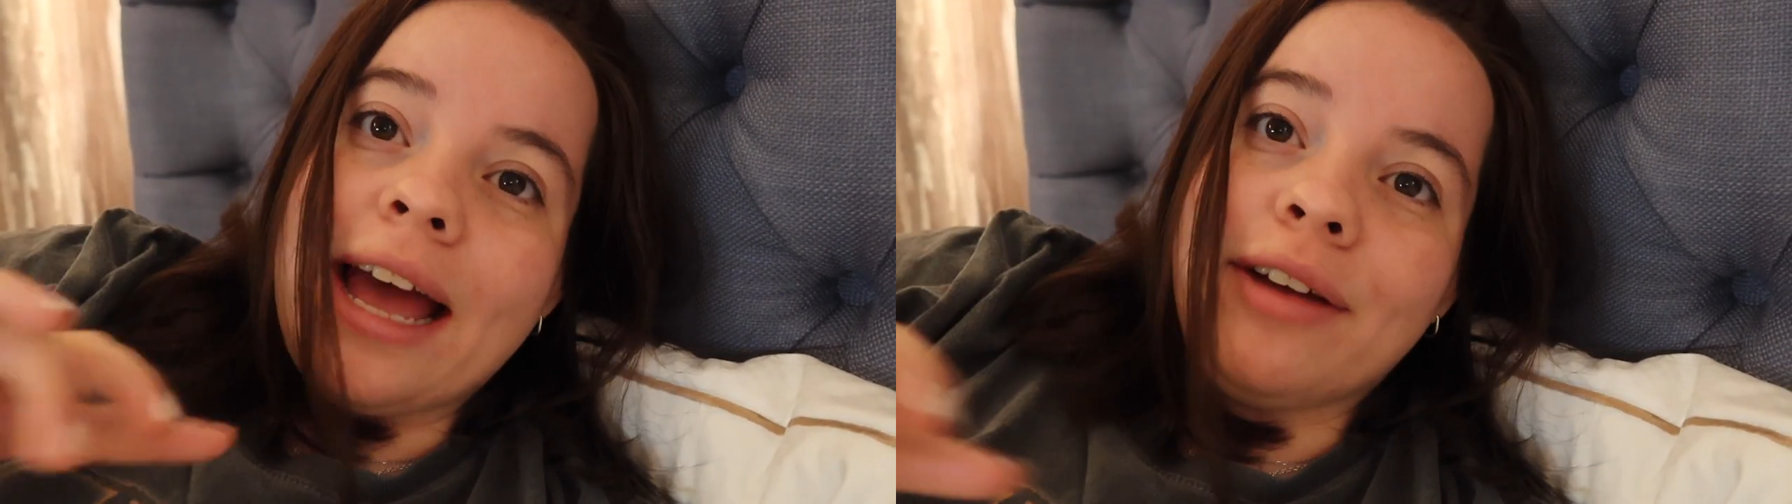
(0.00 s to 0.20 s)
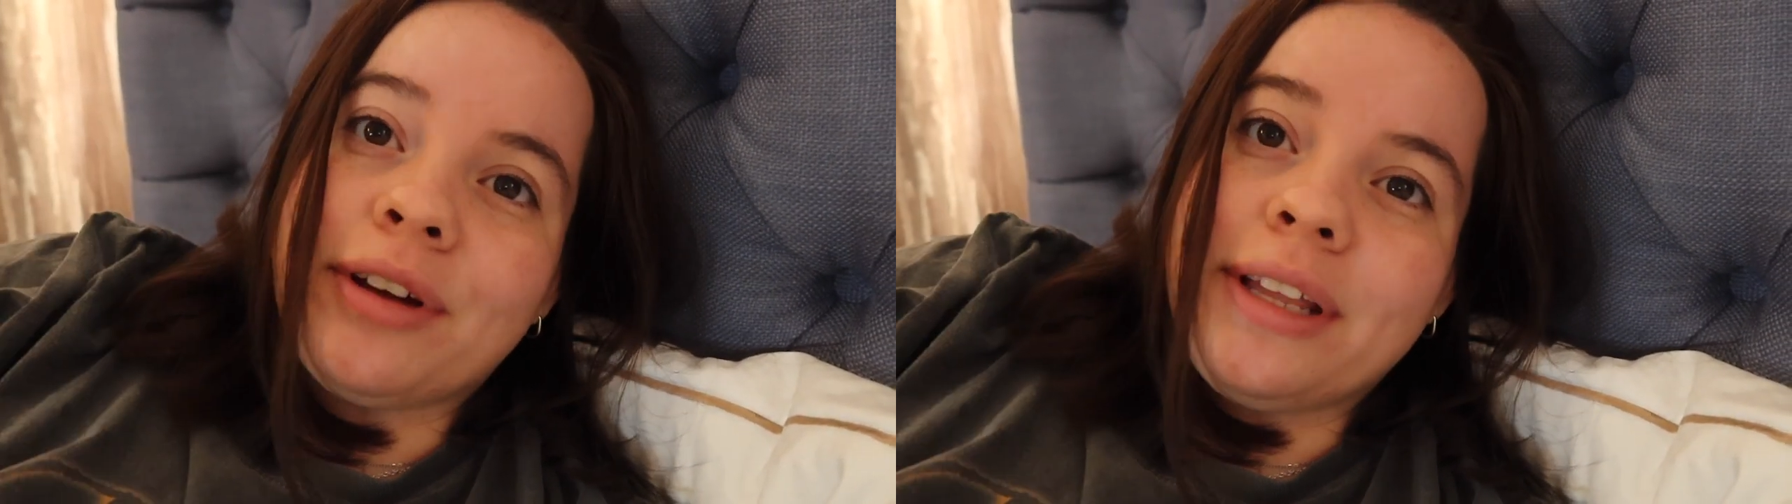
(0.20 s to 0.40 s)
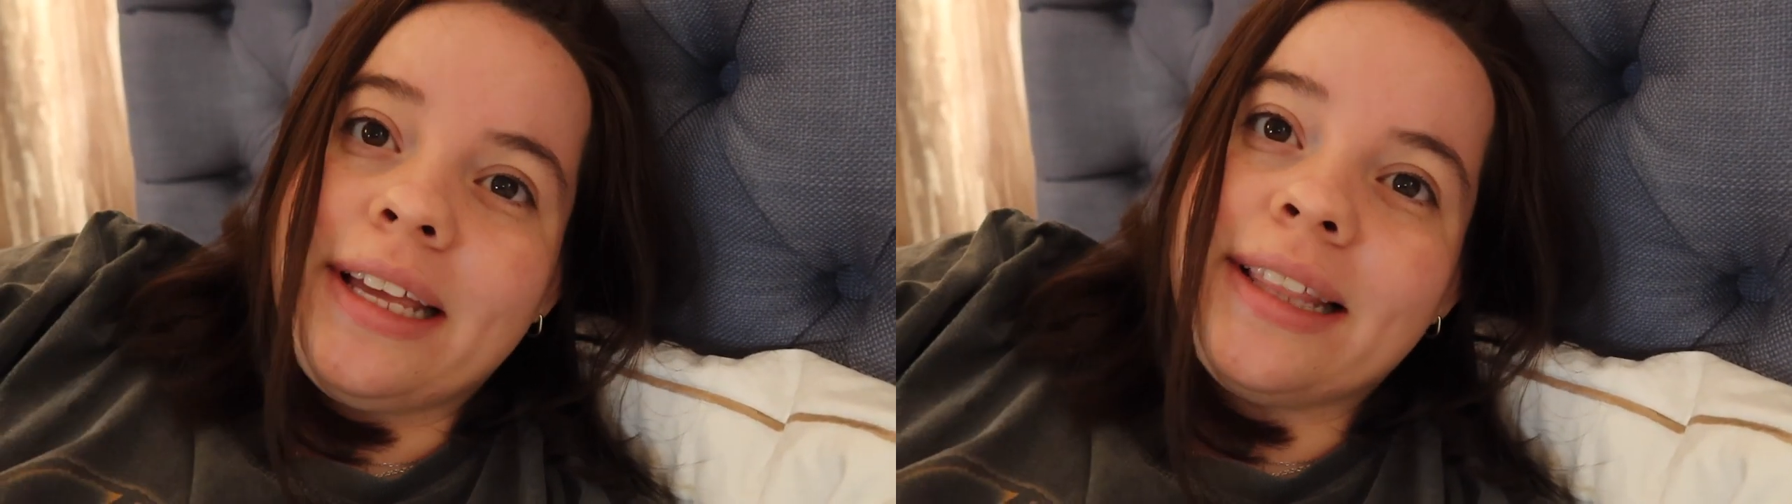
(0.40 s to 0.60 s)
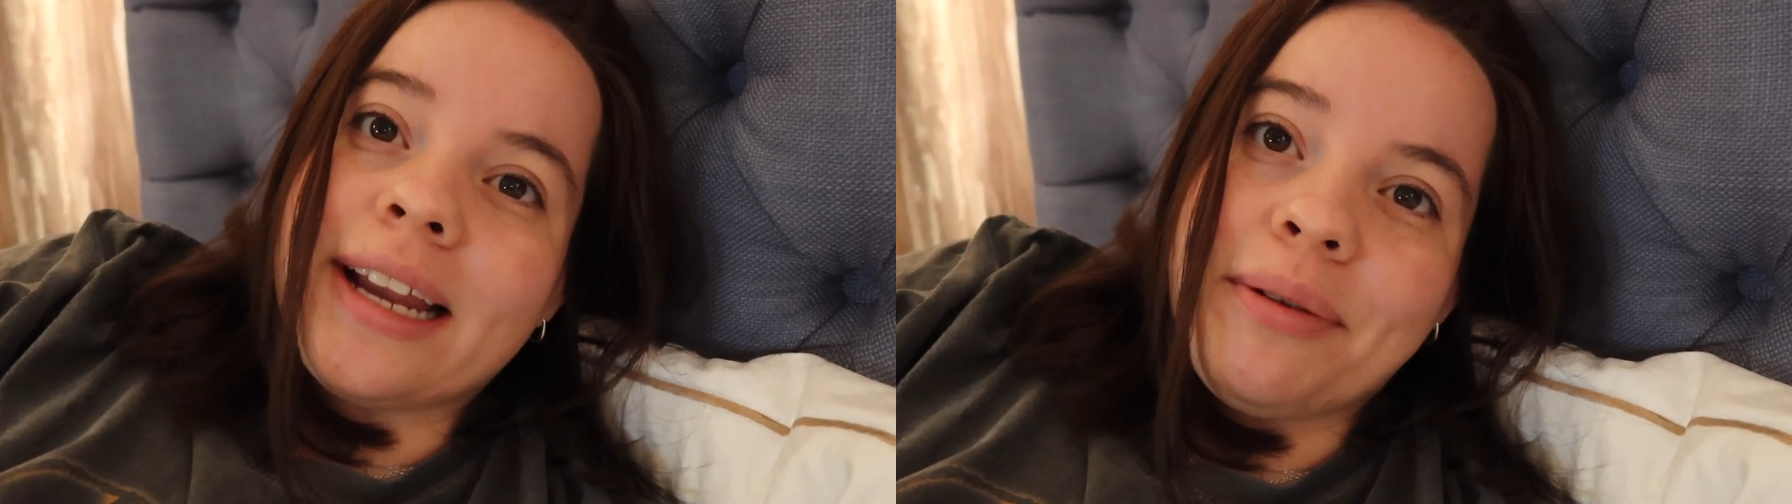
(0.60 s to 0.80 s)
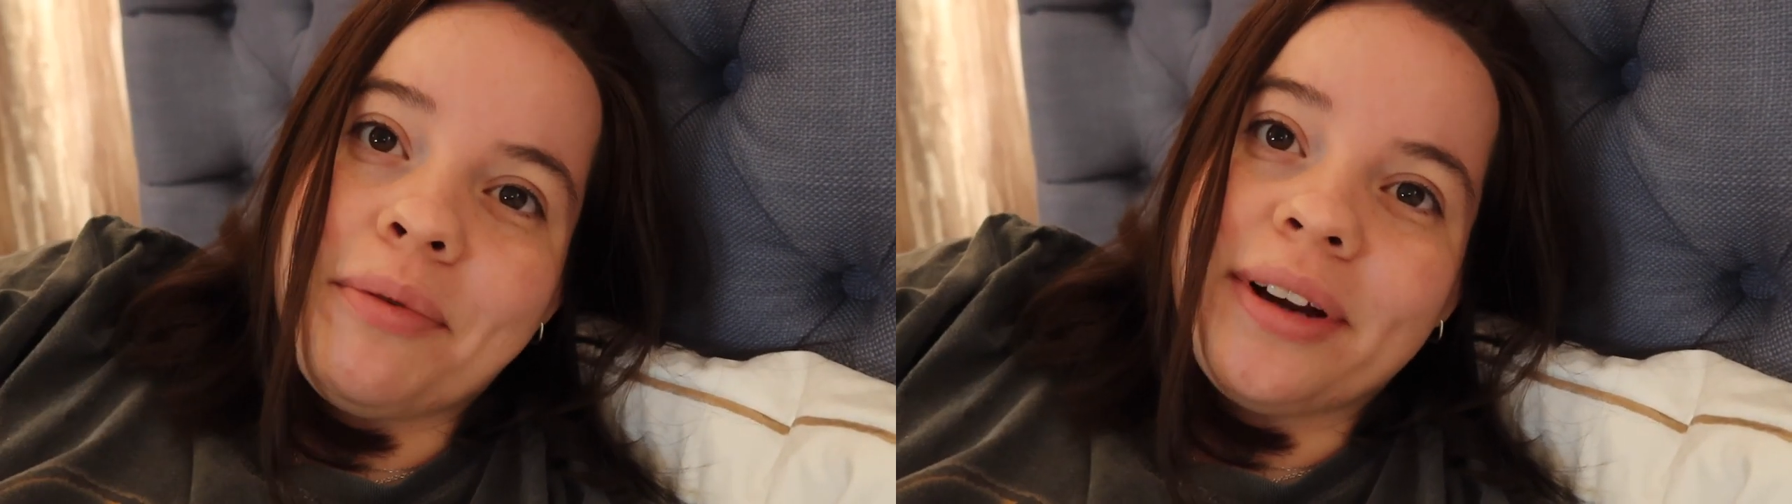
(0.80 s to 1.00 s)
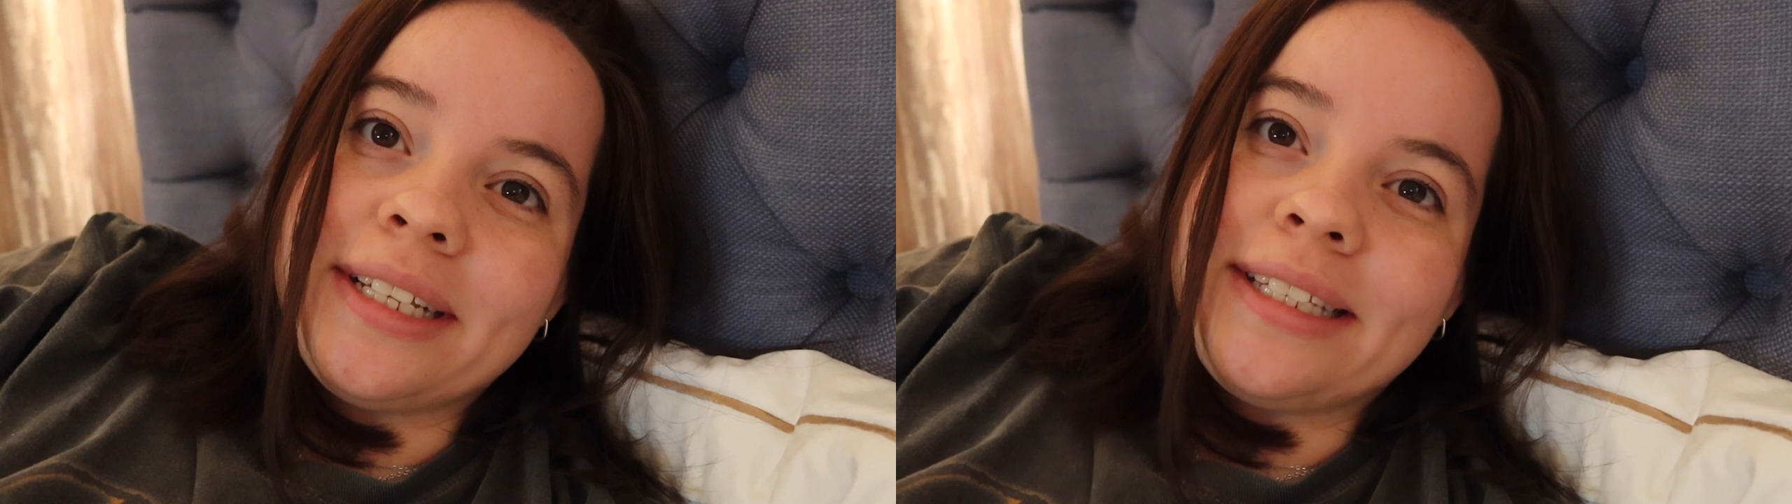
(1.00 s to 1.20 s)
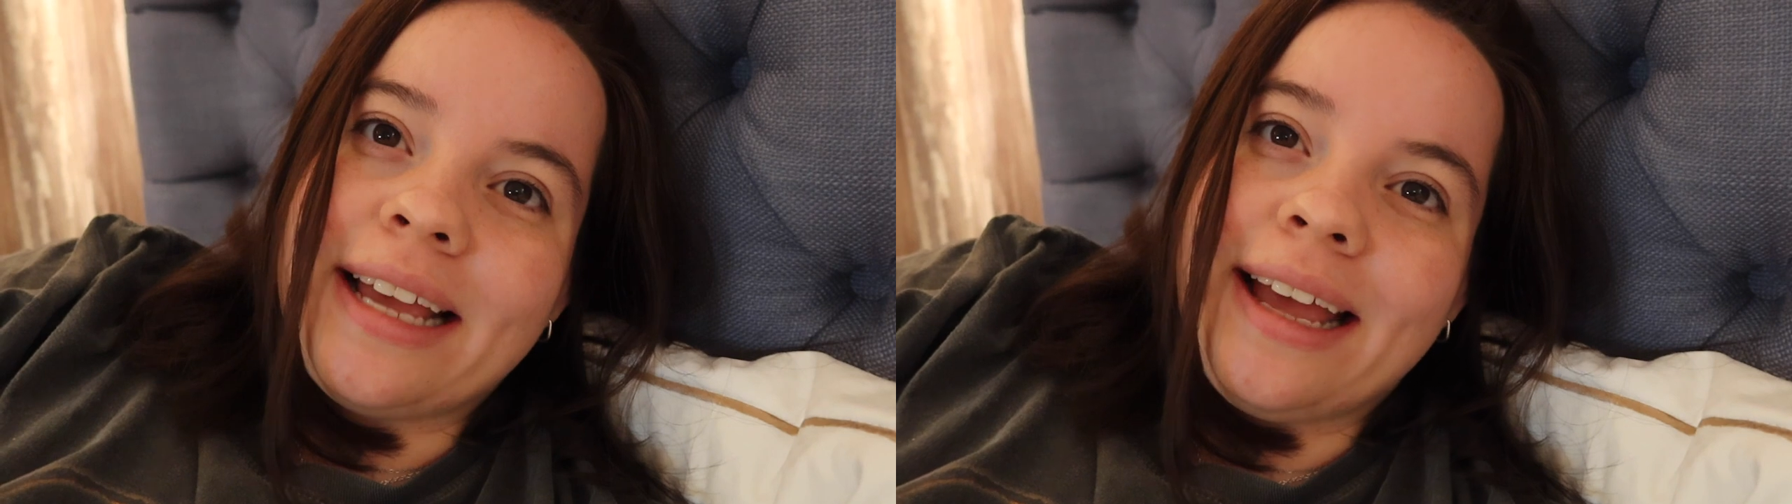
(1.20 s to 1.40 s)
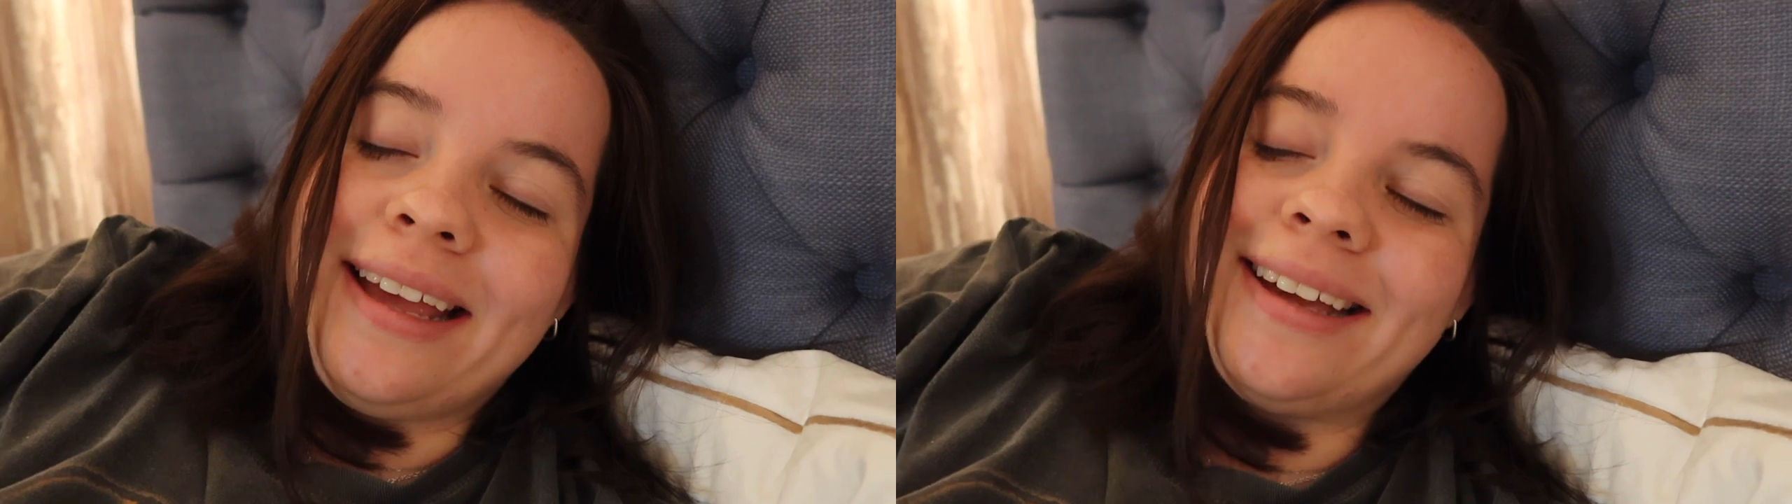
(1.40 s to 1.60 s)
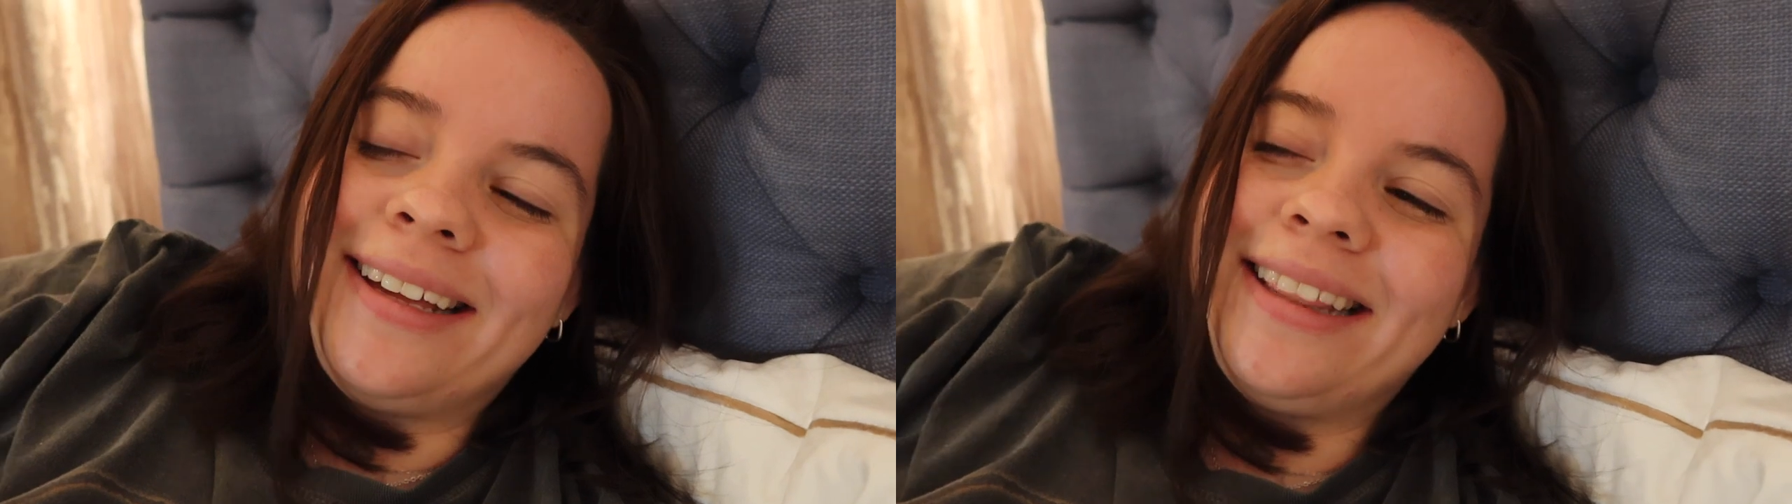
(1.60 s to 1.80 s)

everything that I want to say